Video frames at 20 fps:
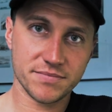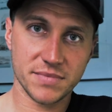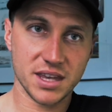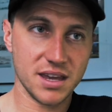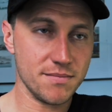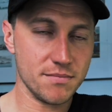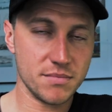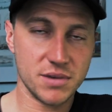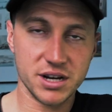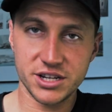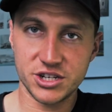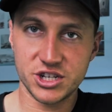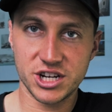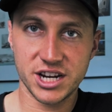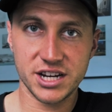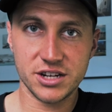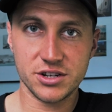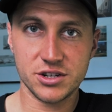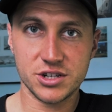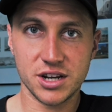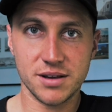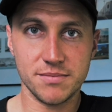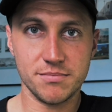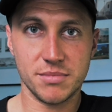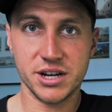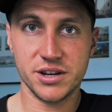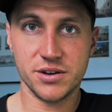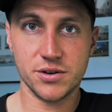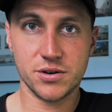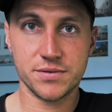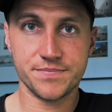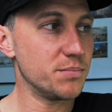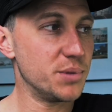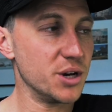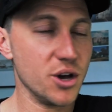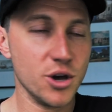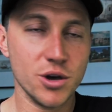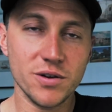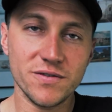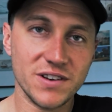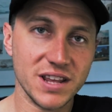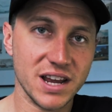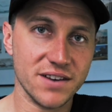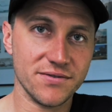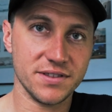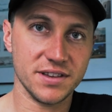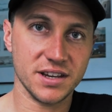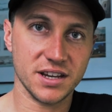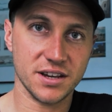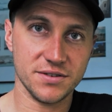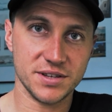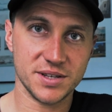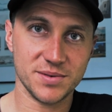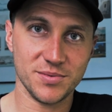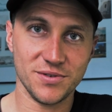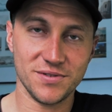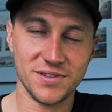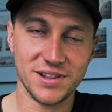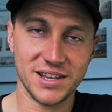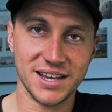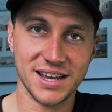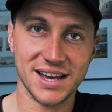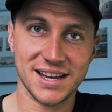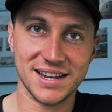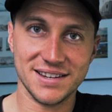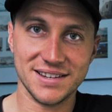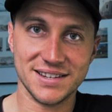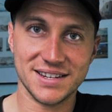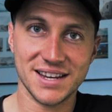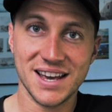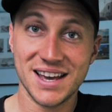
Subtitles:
It might change, it might not, but hopefully everything goes smoothly and